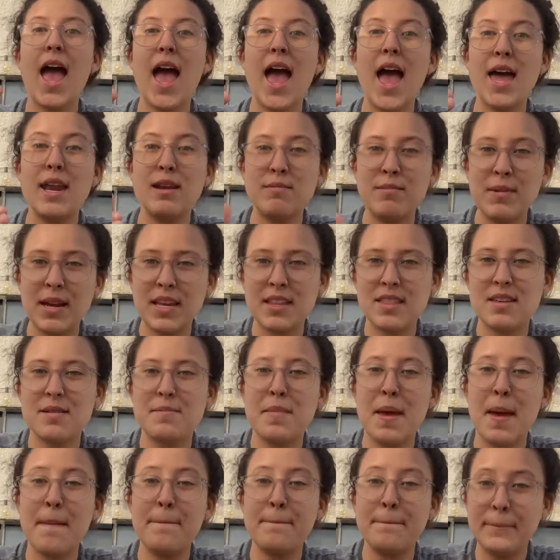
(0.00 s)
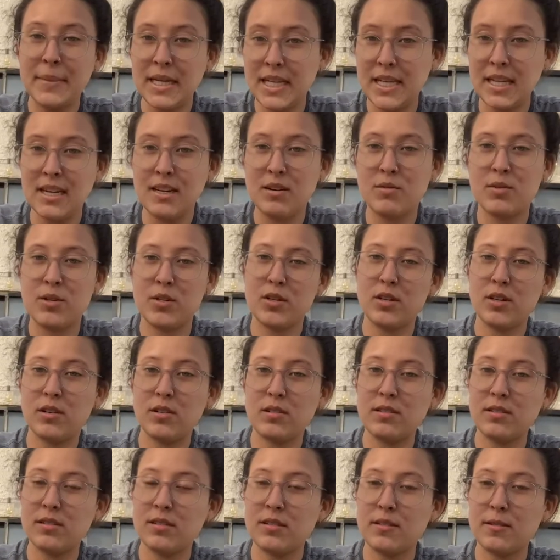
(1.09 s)
and make them immediate
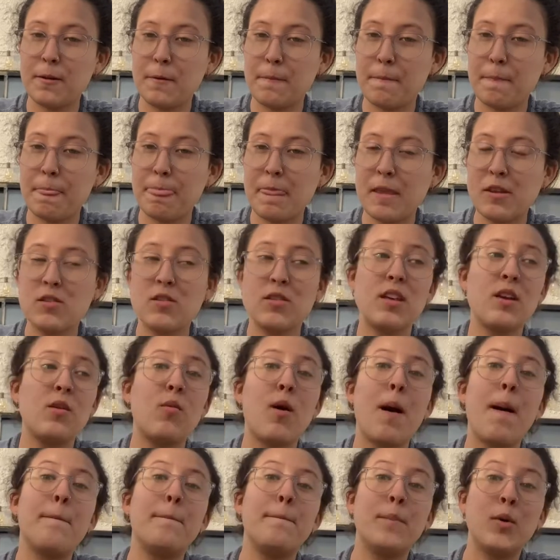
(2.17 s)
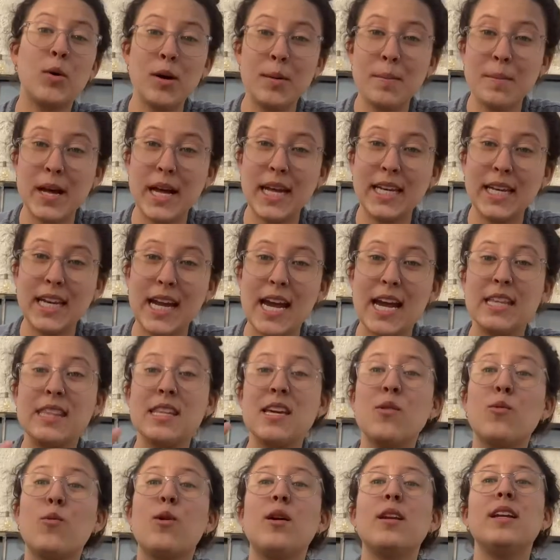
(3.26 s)
returns. So they want more money and
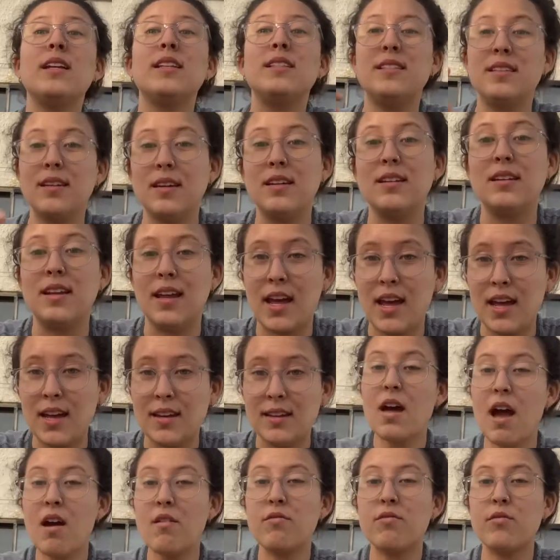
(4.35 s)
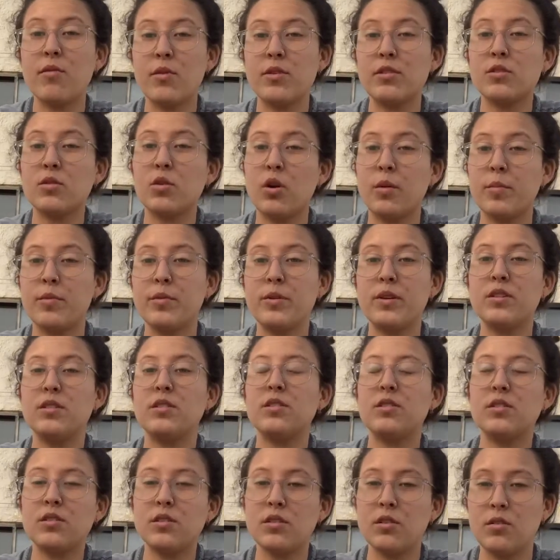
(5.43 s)
they want it today. That forced
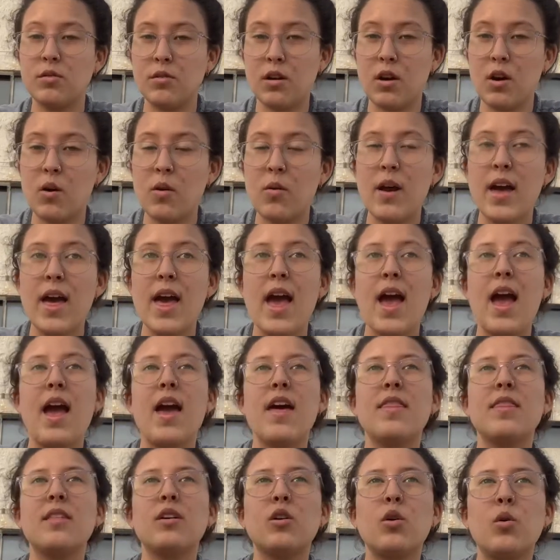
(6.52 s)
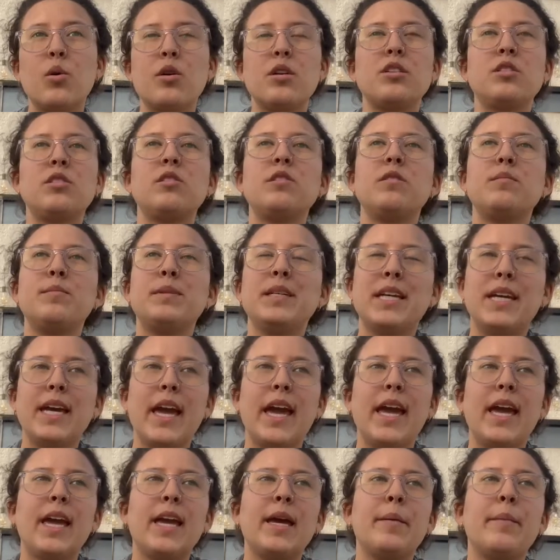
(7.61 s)
corporations to grow, and the question
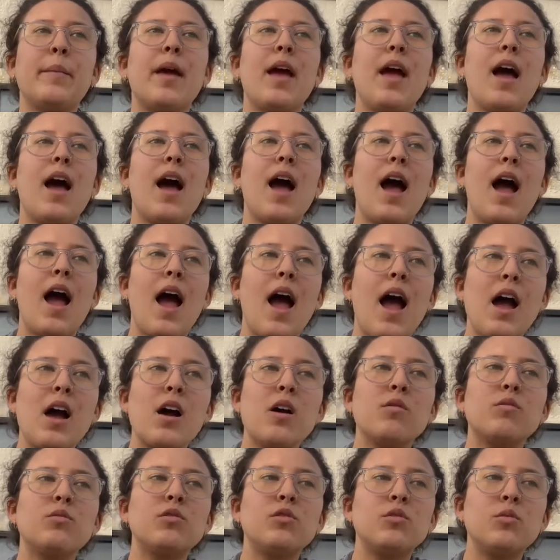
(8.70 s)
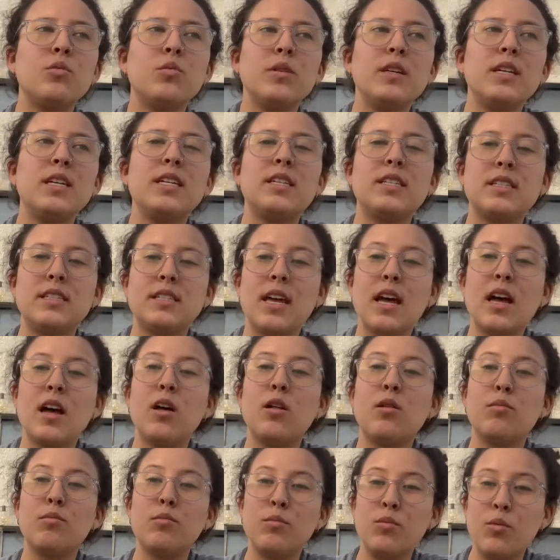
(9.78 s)
became, how do we
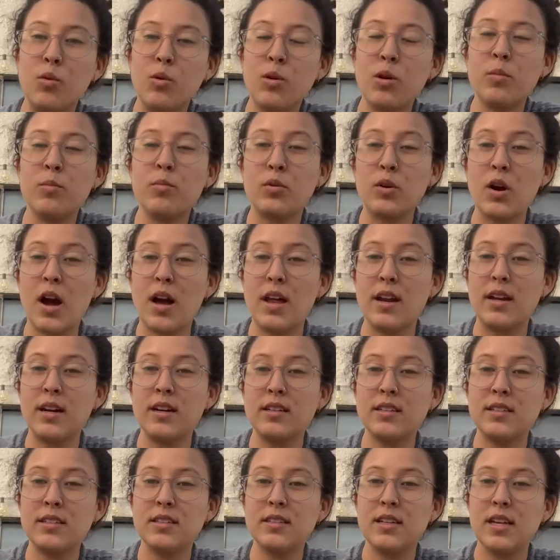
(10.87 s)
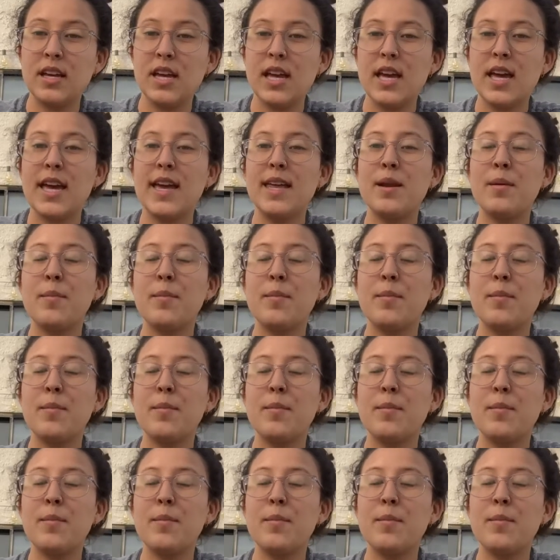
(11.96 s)
sell more product in a